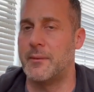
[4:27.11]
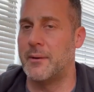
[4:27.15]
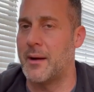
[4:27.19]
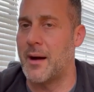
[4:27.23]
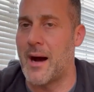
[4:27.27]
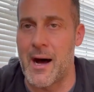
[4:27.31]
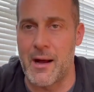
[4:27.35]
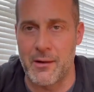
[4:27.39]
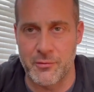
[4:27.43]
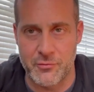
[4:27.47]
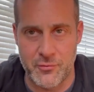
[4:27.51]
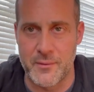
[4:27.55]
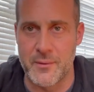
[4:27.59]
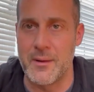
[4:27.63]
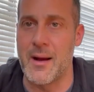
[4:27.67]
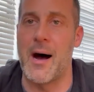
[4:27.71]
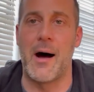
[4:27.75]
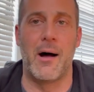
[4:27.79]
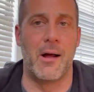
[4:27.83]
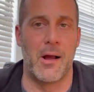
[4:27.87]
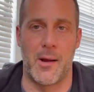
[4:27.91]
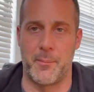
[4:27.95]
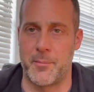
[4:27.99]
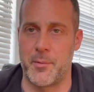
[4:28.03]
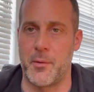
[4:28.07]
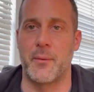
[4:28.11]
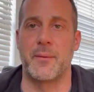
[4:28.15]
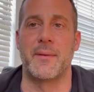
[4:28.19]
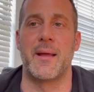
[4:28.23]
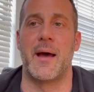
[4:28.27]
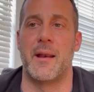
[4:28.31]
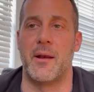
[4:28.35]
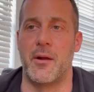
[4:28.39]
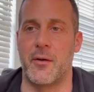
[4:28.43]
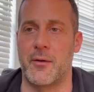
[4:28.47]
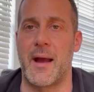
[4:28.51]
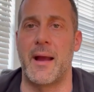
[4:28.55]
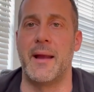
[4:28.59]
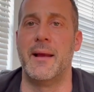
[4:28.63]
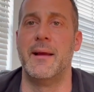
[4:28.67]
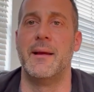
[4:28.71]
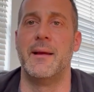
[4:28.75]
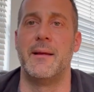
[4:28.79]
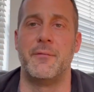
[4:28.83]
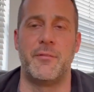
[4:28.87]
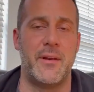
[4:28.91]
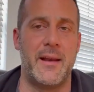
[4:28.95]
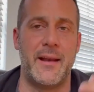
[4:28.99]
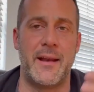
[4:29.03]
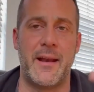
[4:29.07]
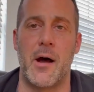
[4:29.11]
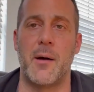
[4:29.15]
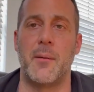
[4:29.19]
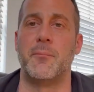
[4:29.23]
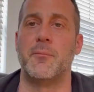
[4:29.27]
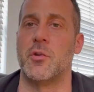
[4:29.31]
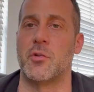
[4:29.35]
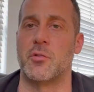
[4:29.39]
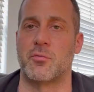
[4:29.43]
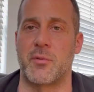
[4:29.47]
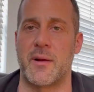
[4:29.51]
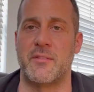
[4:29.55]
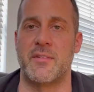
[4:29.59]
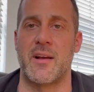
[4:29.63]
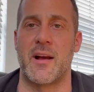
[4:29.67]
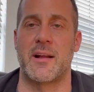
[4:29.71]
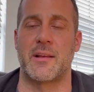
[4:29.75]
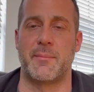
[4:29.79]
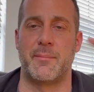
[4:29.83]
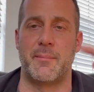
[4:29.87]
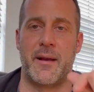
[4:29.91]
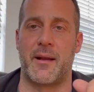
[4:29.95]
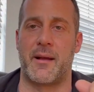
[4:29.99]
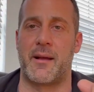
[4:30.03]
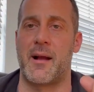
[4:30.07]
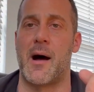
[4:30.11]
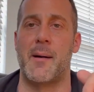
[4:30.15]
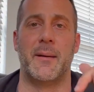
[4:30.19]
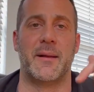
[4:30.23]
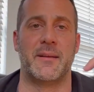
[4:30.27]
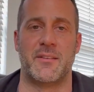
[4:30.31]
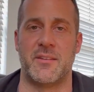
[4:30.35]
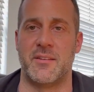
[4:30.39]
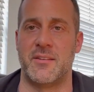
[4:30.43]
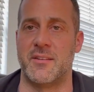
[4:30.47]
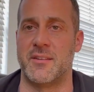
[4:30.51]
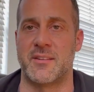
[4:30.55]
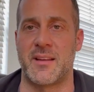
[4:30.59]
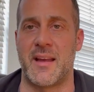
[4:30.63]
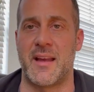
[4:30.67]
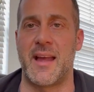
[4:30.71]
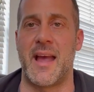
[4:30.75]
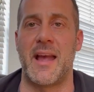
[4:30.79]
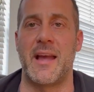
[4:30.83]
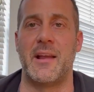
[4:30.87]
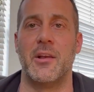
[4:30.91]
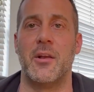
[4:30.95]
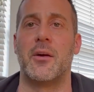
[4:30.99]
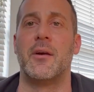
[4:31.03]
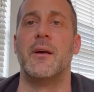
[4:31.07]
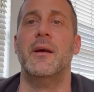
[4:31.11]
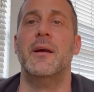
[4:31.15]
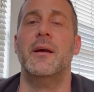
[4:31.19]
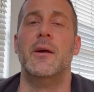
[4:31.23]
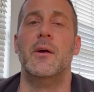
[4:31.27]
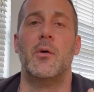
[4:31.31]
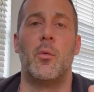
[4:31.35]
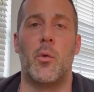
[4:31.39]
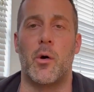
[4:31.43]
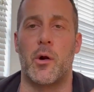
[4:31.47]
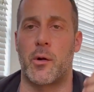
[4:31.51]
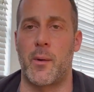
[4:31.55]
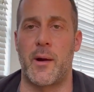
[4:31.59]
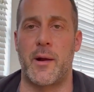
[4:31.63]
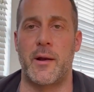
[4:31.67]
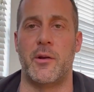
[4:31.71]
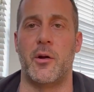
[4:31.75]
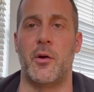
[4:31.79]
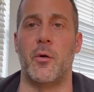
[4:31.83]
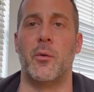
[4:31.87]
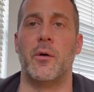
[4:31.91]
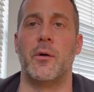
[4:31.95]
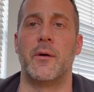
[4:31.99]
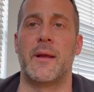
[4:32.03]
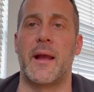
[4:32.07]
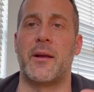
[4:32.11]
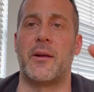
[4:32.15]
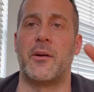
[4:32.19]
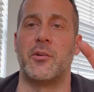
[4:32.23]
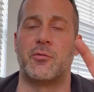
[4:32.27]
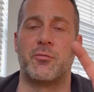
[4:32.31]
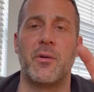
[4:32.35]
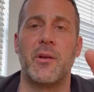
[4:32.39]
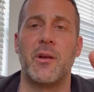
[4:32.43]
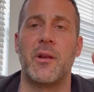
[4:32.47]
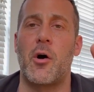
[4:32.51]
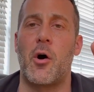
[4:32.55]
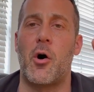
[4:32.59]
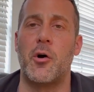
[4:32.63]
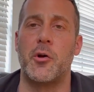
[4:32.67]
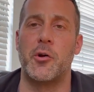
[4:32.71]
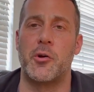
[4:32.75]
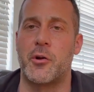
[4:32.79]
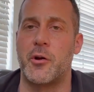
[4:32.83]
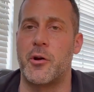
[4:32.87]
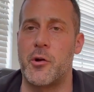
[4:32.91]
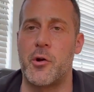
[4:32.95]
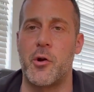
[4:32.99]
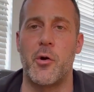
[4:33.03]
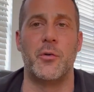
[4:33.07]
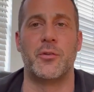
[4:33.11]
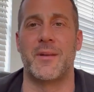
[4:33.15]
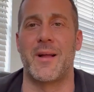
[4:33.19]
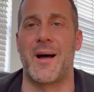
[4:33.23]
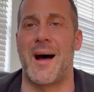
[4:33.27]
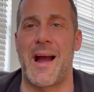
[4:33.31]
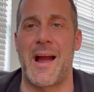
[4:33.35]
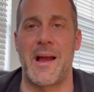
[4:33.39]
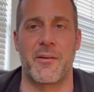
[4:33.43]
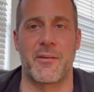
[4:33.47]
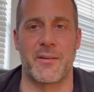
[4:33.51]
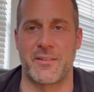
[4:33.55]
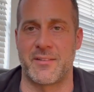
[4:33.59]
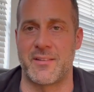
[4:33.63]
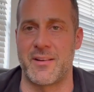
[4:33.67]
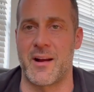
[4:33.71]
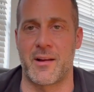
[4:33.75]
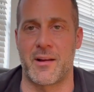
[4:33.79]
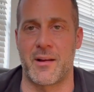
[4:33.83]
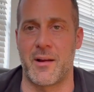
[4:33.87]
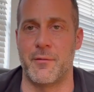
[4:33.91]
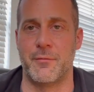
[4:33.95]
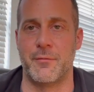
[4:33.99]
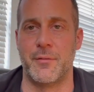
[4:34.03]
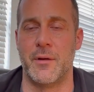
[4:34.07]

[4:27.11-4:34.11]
I'll help you with that. Okay? If you need help, just reach out to me in the comments and just say, hey, look, what do I do? Okay? Because really all you're going to go is to irs.gov.